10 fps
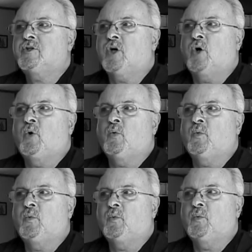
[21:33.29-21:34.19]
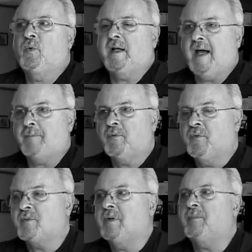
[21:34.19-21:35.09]
So what
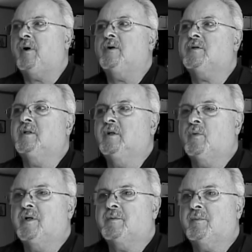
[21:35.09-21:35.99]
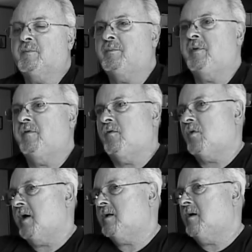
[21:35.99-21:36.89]
happened with me personally was
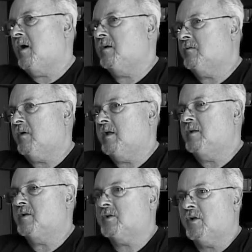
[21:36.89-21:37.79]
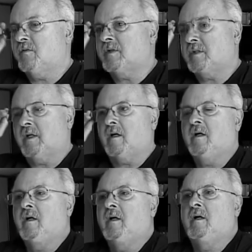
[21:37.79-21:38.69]
before I'd gone right into service
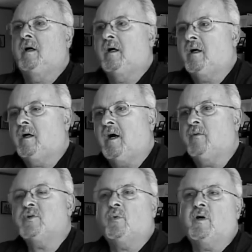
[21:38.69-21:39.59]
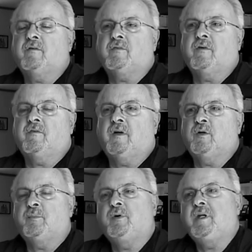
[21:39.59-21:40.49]
there, uh, I was working for a
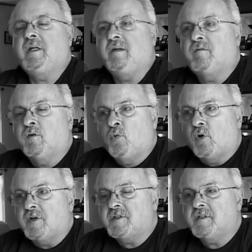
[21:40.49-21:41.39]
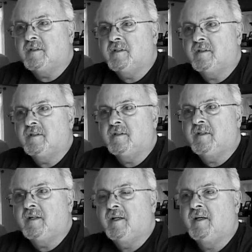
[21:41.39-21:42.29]
fellow putting in floors.
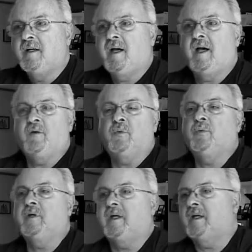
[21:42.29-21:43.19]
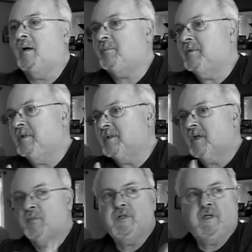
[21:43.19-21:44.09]
Oh. Mm -hmm. And we would get up in the
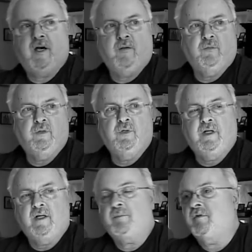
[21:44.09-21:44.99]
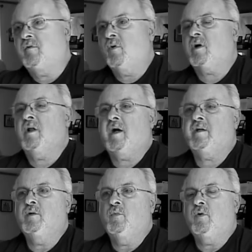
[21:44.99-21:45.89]
summertime. We would get up at four
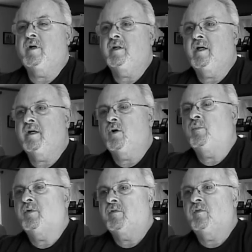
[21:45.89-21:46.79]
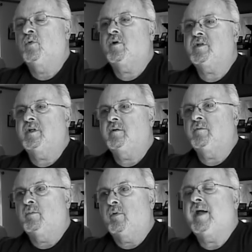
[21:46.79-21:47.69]
o'clock in the morning and go put floors
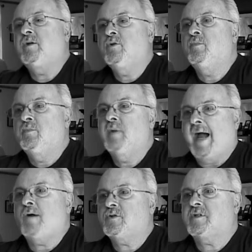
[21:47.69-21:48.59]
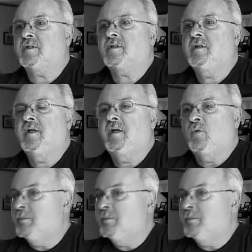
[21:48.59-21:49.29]
in brand new houses. Mm -hmm.